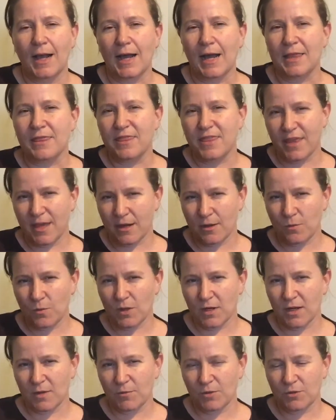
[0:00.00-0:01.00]
And then
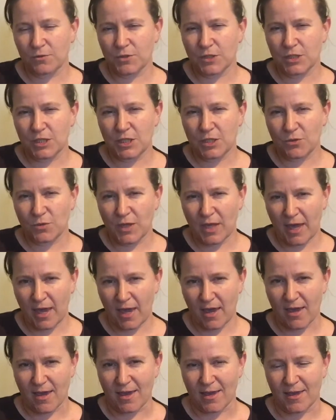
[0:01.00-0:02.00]
when I moved to the
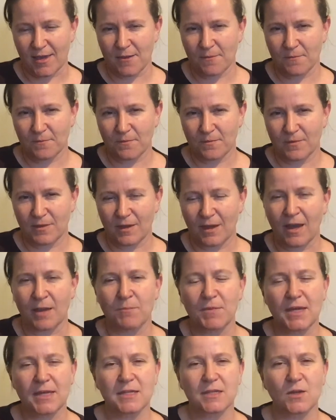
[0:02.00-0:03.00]
UK, I
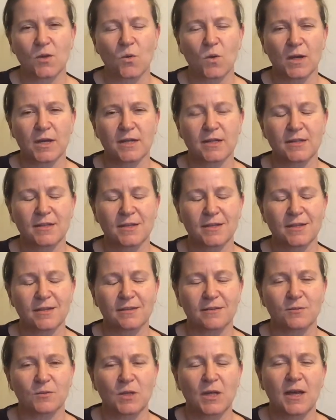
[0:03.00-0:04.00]
made quite a,
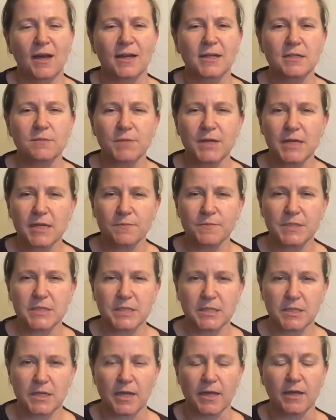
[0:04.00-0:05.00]
I didn't make a
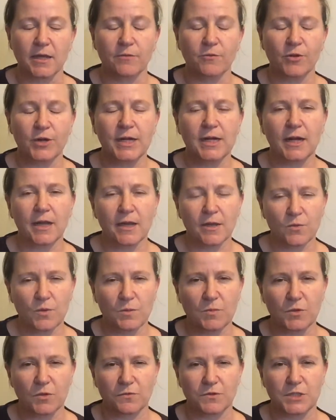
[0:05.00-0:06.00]
mistake. I'm very glad we
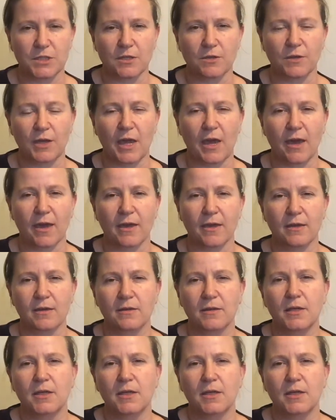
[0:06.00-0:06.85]
moved to the UK.